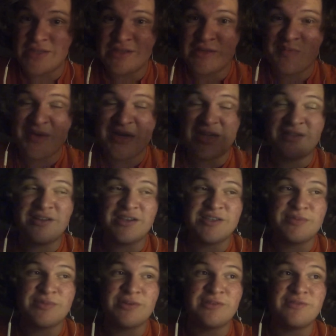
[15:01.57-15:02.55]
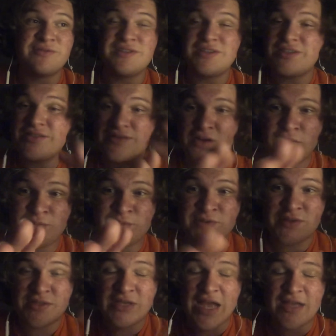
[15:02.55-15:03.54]
to the pet hospital.
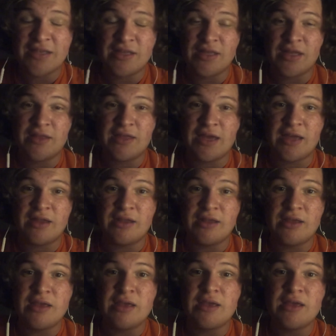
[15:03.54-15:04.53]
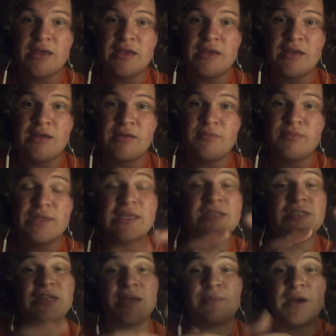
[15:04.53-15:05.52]
Almost exactly like that. But
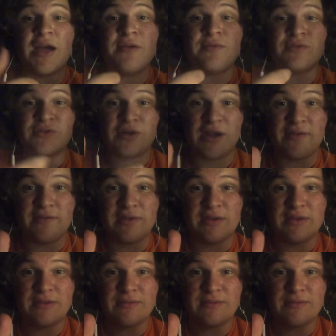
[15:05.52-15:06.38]
this time I was driving.